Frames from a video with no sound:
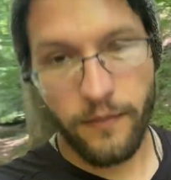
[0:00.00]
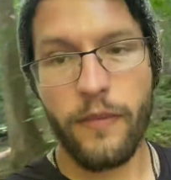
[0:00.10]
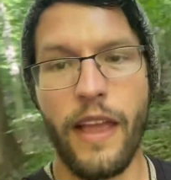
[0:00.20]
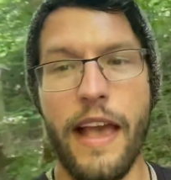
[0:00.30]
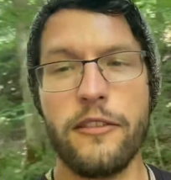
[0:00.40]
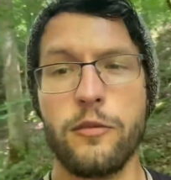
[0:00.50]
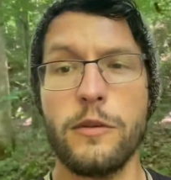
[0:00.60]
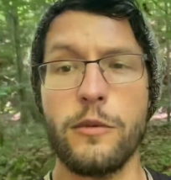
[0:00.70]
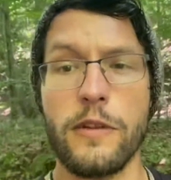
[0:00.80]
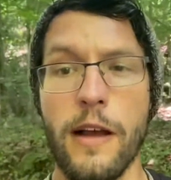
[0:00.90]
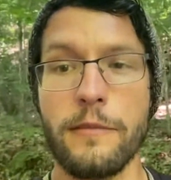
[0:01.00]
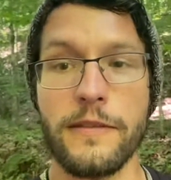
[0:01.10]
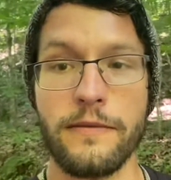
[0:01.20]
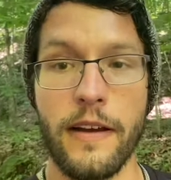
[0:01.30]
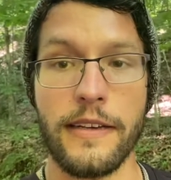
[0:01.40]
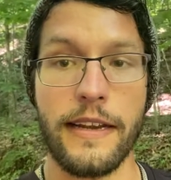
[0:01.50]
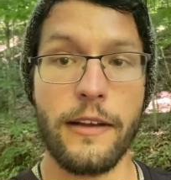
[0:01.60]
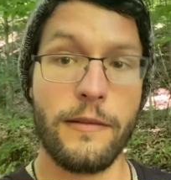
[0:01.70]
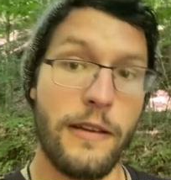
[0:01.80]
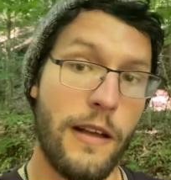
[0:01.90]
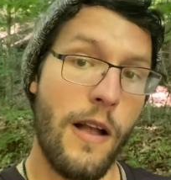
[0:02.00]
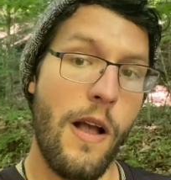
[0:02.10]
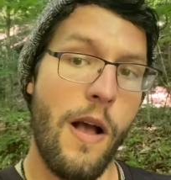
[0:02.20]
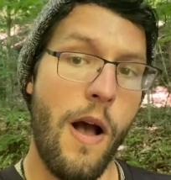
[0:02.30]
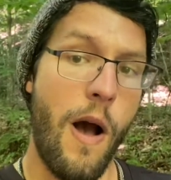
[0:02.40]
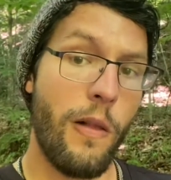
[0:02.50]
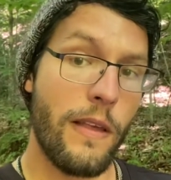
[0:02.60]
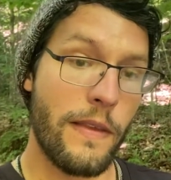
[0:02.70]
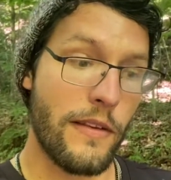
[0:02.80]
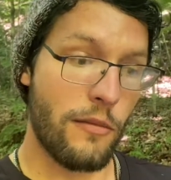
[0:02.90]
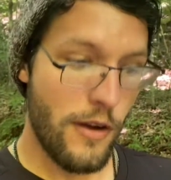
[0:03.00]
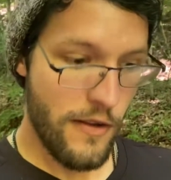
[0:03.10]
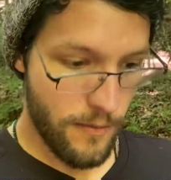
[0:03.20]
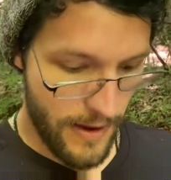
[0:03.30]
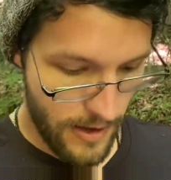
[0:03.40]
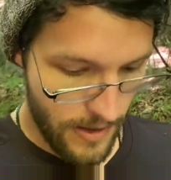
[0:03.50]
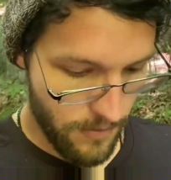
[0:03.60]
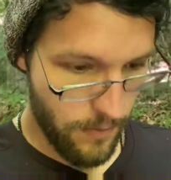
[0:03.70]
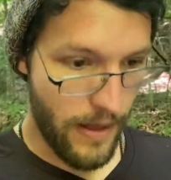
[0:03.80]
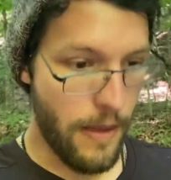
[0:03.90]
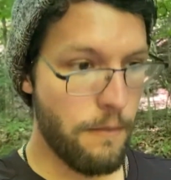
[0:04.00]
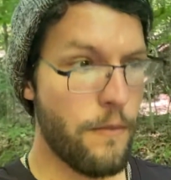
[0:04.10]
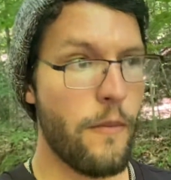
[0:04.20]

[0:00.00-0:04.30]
as we will come to find out, all of this was made up by